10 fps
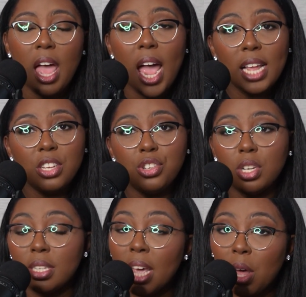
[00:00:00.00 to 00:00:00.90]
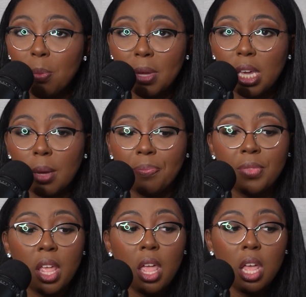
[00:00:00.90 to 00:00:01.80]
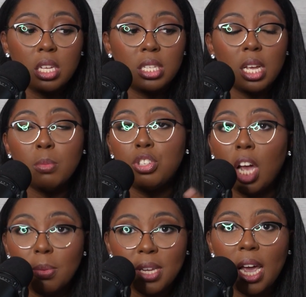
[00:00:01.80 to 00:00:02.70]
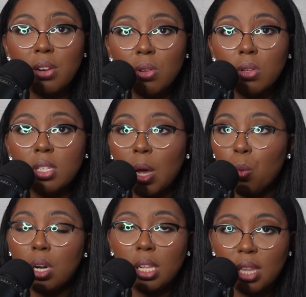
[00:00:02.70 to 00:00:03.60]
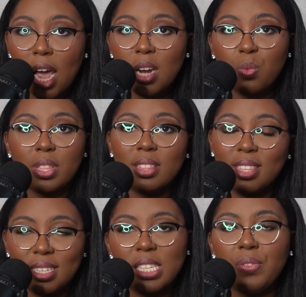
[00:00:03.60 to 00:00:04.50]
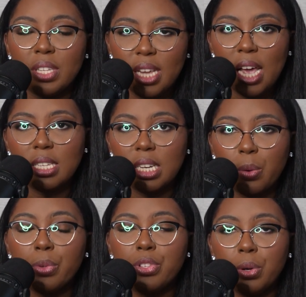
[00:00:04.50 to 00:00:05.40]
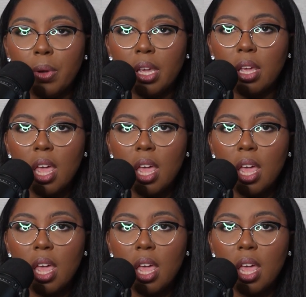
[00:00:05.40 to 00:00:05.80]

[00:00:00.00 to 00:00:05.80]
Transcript: I need you to tell me some job titles that would align with these different tasks that I was doing.